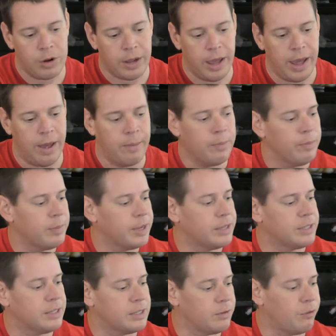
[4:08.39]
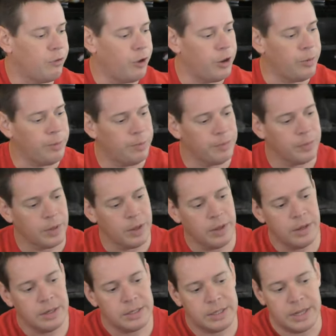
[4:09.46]
Yeah, because his foot,
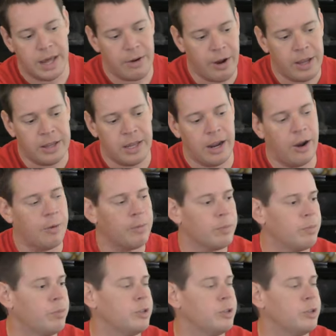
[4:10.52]
see that right there?